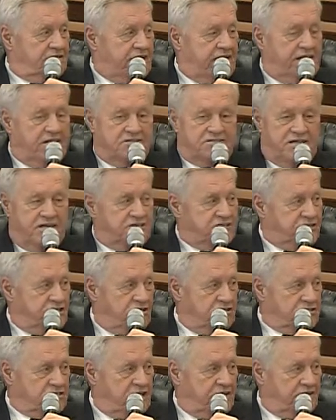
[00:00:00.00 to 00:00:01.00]
86
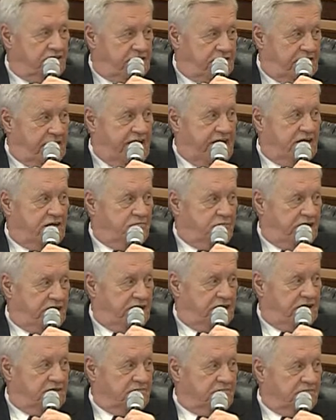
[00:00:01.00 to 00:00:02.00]
years on the Ag
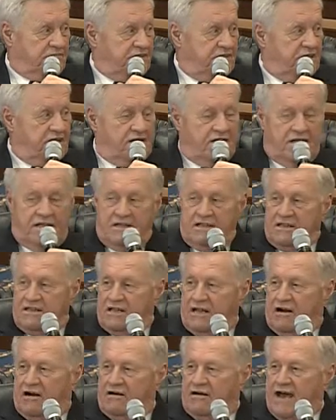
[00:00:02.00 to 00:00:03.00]
Committee
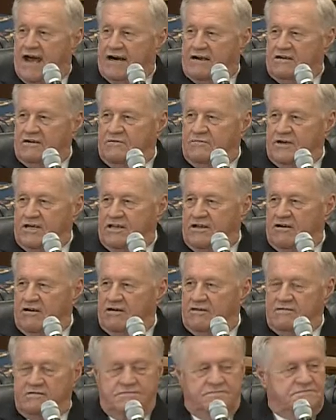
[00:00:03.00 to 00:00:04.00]
that are not going to be
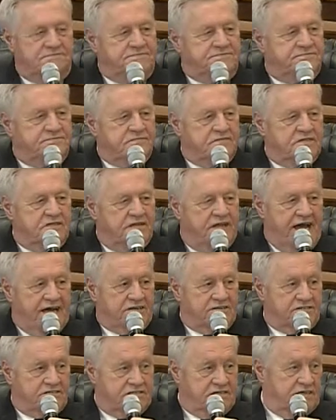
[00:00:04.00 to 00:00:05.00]
there
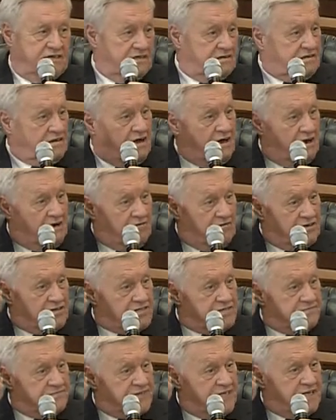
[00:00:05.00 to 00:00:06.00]
next
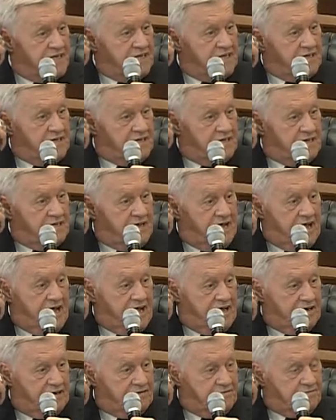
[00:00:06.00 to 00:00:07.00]
Congress.
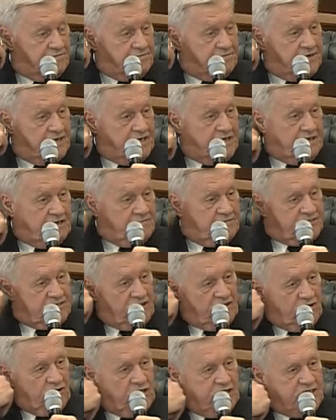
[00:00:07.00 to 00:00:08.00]
And
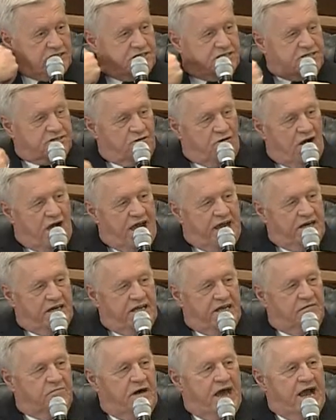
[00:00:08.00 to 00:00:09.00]
Mr. Lucas is trying to
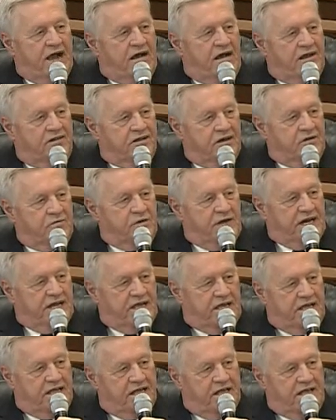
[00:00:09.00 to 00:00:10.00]
get back on the
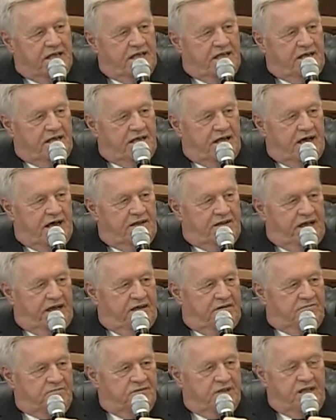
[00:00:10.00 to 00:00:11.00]
committee.
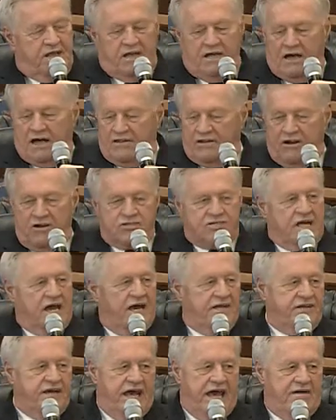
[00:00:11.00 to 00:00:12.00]
On their
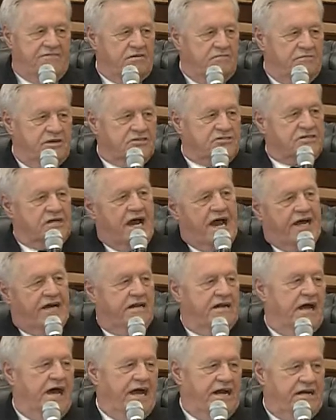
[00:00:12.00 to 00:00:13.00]
side, they have a
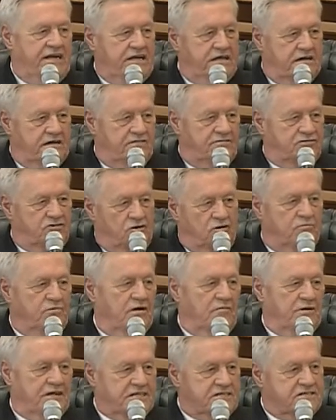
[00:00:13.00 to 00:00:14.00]
misguided idea of term
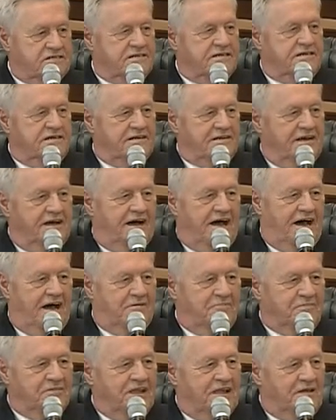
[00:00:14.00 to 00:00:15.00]
limits.
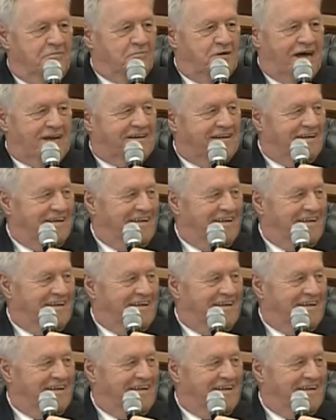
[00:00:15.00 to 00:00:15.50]
But